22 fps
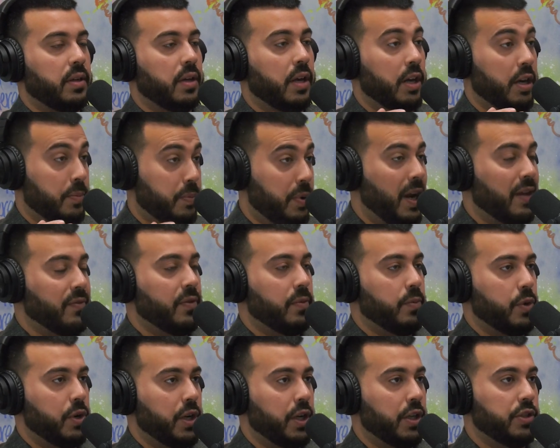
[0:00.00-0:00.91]
on a
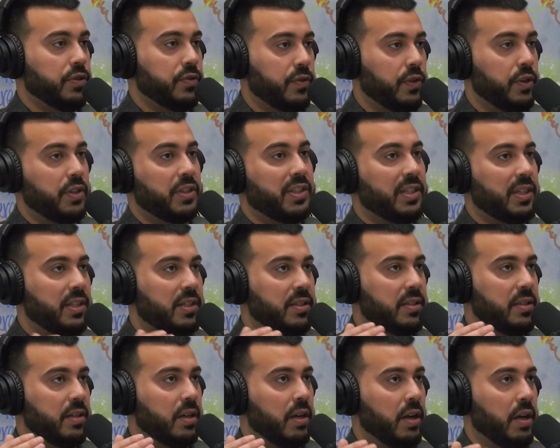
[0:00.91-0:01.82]
private mortgage versus